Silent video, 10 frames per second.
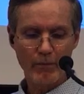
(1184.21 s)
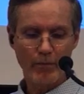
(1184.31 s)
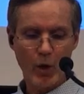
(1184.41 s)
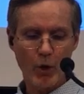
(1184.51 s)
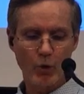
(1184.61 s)

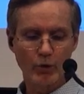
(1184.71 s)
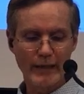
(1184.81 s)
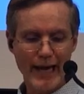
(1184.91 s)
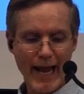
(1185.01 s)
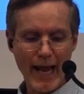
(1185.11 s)
Behold,
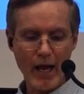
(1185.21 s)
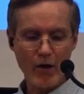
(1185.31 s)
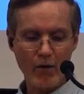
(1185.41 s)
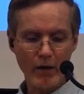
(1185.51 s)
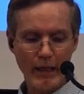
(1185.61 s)

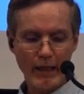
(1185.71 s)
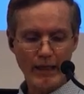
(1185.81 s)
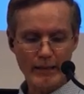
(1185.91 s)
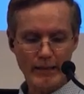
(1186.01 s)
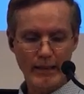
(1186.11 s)
now
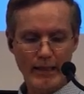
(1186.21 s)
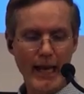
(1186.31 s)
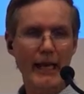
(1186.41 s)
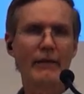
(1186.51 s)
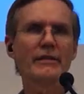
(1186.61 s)
is the
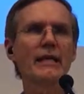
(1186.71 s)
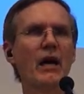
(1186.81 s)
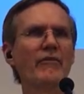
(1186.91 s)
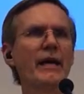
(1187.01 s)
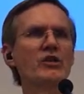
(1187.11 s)
day of
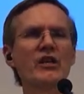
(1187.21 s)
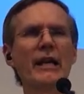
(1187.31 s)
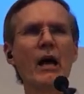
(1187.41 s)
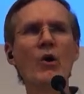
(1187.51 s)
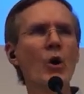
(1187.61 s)
salvation.
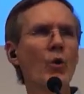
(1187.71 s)
Now,